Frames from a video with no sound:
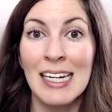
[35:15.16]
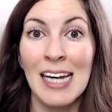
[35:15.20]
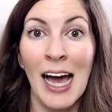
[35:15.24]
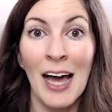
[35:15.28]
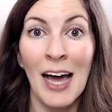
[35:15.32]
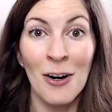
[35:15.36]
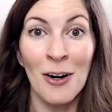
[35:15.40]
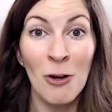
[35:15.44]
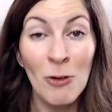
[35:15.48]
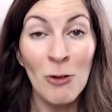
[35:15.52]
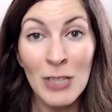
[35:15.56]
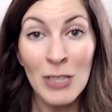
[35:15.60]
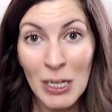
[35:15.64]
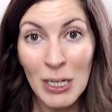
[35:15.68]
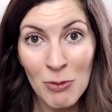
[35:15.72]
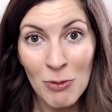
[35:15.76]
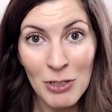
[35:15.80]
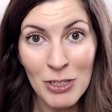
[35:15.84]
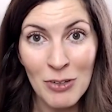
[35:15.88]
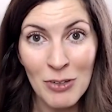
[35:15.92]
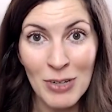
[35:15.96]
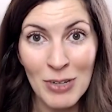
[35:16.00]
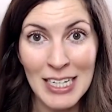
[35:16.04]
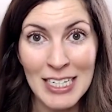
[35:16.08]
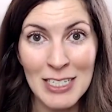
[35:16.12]
not only will
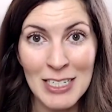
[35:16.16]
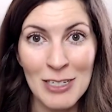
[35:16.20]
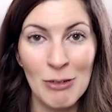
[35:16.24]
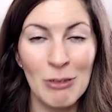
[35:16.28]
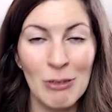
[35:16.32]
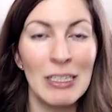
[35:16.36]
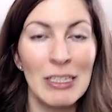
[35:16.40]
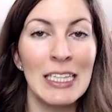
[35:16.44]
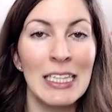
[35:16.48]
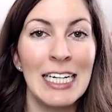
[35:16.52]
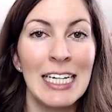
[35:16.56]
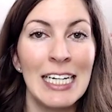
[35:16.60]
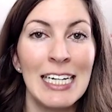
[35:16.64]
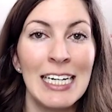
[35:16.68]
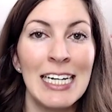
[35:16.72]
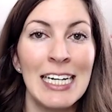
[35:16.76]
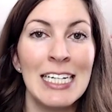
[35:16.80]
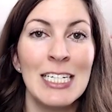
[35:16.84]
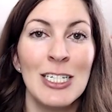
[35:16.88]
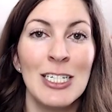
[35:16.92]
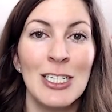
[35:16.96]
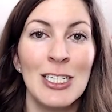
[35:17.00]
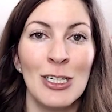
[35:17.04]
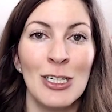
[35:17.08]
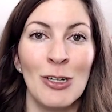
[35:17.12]
you get to lean
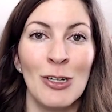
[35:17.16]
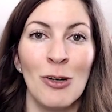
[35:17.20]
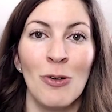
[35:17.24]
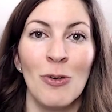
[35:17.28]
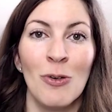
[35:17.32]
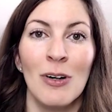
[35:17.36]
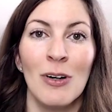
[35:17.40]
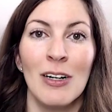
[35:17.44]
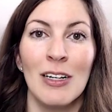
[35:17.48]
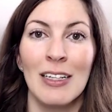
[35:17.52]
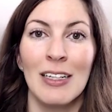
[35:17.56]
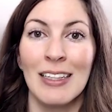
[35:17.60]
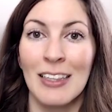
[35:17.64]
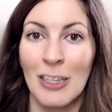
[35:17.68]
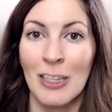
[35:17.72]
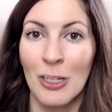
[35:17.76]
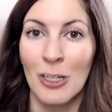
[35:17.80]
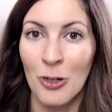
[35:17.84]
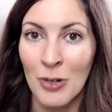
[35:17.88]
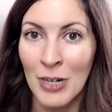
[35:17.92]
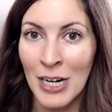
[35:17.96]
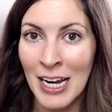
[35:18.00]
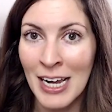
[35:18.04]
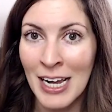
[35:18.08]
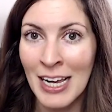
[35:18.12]
into
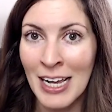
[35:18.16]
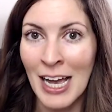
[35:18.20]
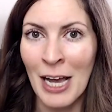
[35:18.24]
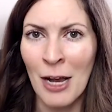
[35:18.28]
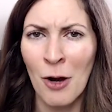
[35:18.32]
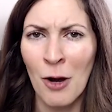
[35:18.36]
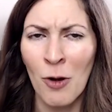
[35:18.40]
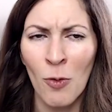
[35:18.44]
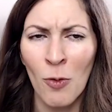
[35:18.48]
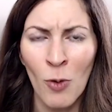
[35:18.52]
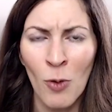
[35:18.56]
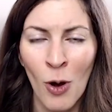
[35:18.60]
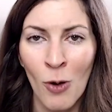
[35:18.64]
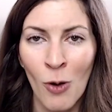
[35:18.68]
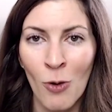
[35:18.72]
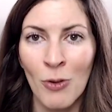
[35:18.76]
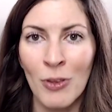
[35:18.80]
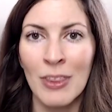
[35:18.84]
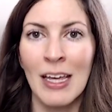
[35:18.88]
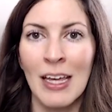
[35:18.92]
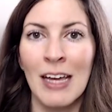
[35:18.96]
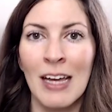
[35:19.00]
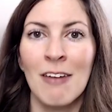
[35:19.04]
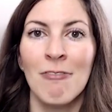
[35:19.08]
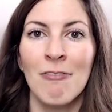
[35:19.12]
learning and
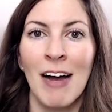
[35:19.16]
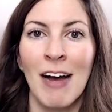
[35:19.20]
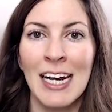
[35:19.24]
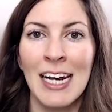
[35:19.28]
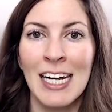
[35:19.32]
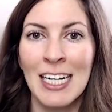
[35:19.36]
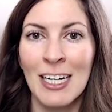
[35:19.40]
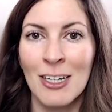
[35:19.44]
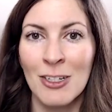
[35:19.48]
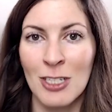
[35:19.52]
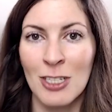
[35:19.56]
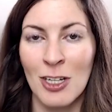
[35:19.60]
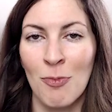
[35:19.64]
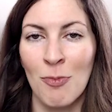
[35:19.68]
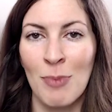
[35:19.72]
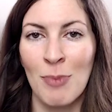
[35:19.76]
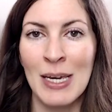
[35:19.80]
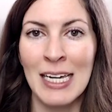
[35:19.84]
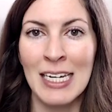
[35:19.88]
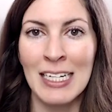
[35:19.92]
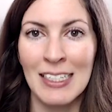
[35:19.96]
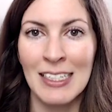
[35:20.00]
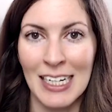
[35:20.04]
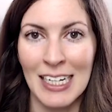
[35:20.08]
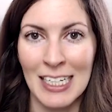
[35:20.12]
growth and finding yourself
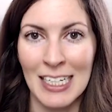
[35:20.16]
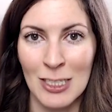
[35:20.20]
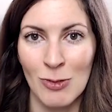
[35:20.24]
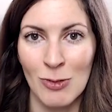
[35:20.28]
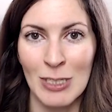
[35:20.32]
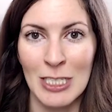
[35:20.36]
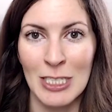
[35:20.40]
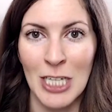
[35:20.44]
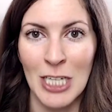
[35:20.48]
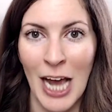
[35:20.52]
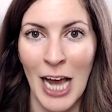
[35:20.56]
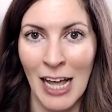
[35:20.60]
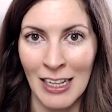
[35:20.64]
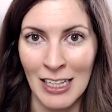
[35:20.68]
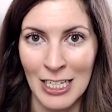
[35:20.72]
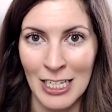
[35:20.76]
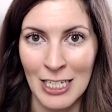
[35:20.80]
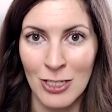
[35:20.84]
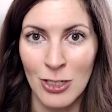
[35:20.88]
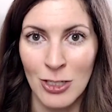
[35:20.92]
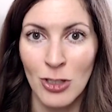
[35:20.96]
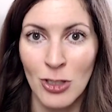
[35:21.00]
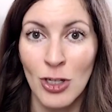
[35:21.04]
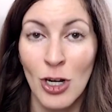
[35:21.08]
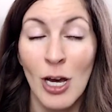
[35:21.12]
being intellectually
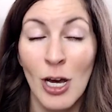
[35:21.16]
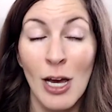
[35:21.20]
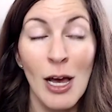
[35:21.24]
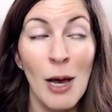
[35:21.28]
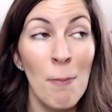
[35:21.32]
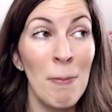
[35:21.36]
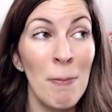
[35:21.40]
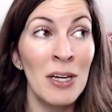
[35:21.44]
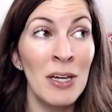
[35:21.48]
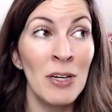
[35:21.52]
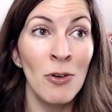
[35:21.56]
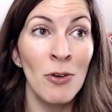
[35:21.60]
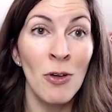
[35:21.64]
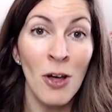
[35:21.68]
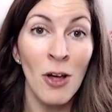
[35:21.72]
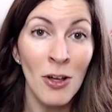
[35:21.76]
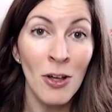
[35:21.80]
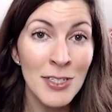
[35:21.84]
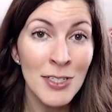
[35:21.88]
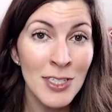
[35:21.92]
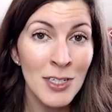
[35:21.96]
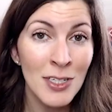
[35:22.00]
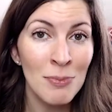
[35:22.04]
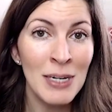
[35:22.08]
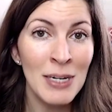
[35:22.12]
challenged, but you'll
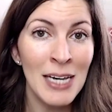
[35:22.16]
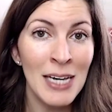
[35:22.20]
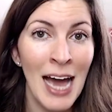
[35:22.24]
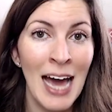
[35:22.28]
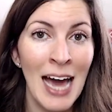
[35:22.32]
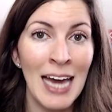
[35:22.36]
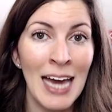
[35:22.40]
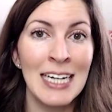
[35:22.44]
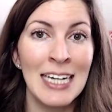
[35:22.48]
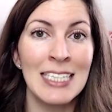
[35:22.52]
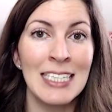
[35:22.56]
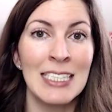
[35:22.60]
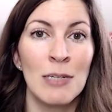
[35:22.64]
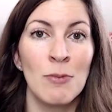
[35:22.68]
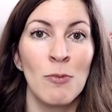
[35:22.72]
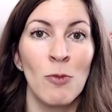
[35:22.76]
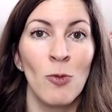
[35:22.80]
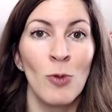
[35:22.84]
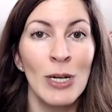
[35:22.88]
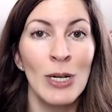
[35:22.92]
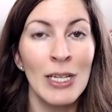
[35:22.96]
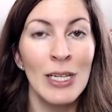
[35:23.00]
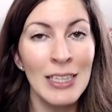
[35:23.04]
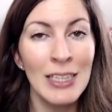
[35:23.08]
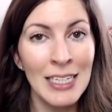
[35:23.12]
also be adding some
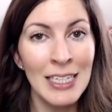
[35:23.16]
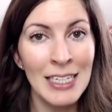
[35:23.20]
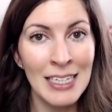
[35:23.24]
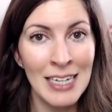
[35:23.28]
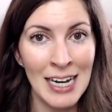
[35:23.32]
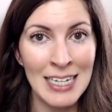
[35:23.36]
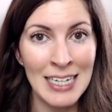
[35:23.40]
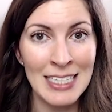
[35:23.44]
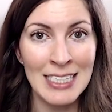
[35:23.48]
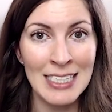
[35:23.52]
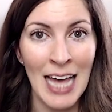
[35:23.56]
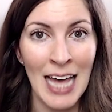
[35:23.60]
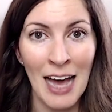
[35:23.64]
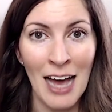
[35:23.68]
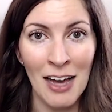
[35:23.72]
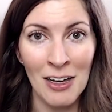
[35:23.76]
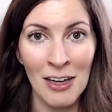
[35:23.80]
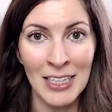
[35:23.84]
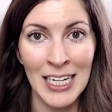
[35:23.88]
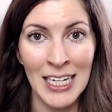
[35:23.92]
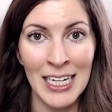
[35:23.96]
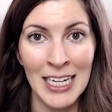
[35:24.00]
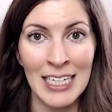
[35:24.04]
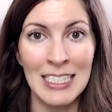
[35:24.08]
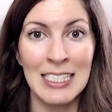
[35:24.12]
really nice
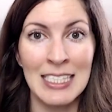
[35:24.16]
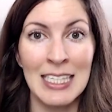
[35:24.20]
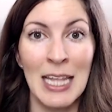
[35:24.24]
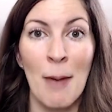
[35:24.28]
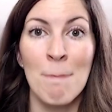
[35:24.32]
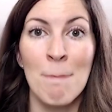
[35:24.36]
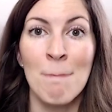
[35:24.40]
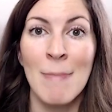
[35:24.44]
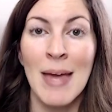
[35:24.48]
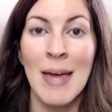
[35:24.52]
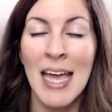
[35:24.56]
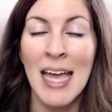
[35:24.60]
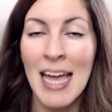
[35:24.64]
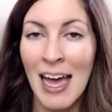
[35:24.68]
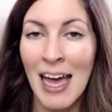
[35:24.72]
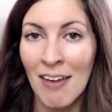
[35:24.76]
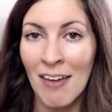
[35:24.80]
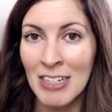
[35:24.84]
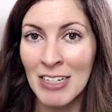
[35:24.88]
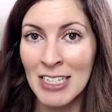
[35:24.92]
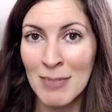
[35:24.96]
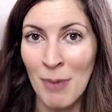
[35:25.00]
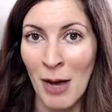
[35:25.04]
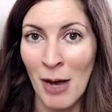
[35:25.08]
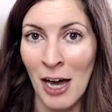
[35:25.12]
accolades that may have
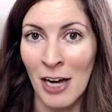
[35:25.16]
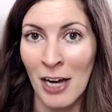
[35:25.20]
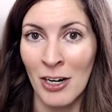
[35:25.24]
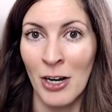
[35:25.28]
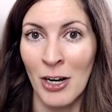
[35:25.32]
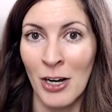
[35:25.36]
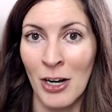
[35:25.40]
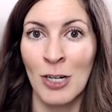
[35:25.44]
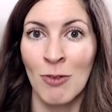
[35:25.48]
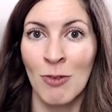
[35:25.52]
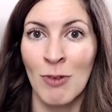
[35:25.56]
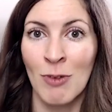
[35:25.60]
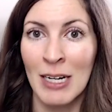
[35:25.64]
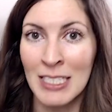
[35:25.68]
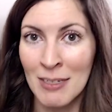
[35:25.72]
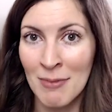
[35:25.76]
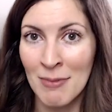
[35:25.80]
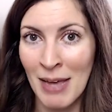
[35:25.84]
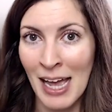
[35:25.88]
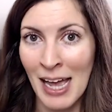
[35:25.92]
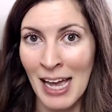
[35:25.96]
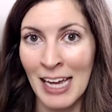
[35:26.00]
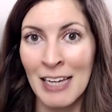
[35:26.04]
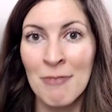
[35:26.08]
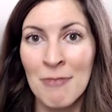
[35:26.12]
a spot on your
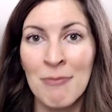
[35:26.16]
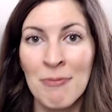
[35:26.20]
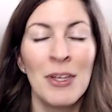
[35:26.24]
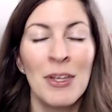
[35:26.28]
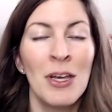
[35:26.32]
resume